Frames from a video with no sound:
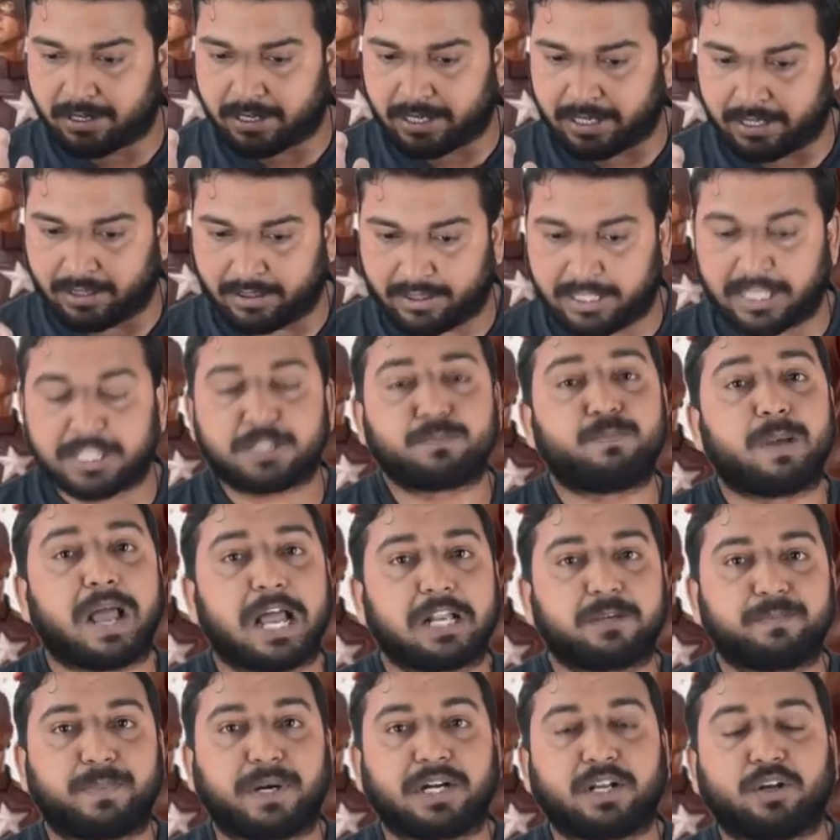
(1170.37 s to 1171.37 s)
In this
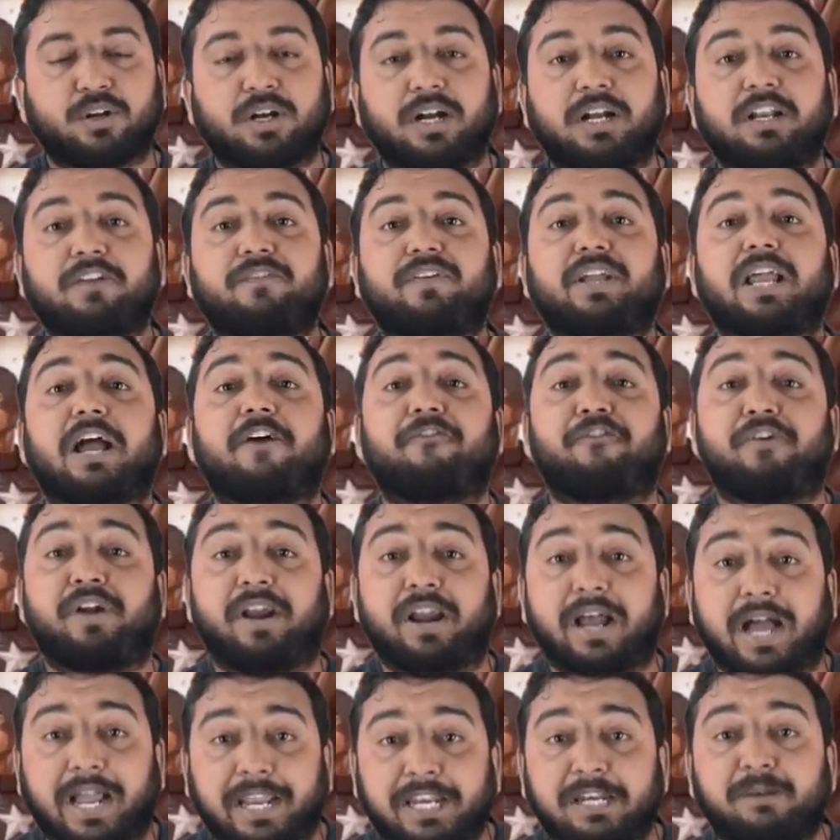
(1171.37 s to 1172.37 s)
batch particularly, we have
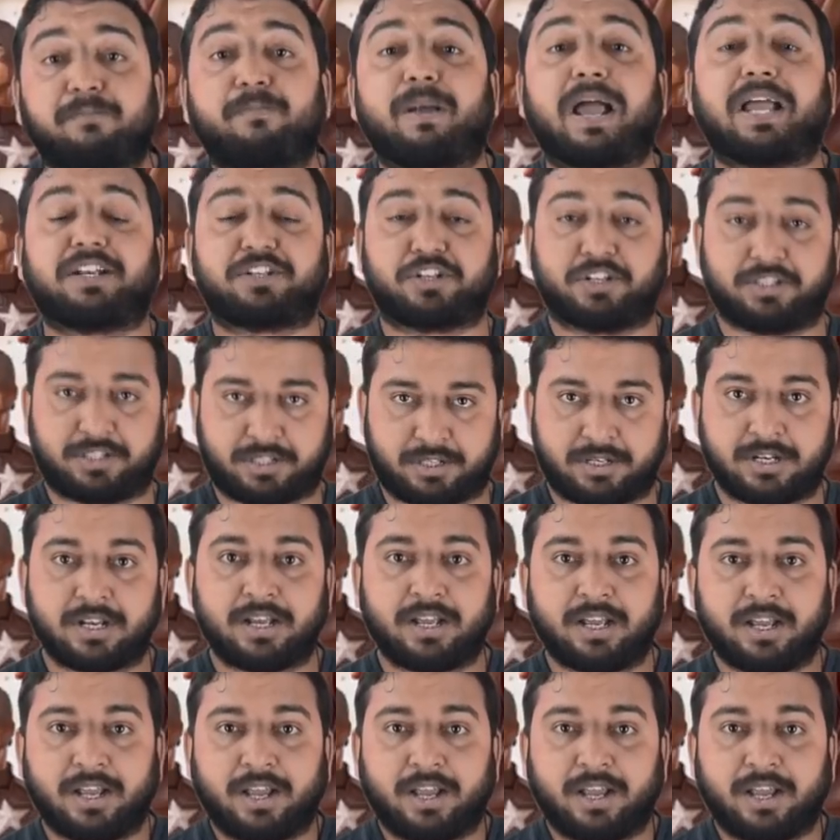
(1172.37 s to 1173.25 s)
9 batches.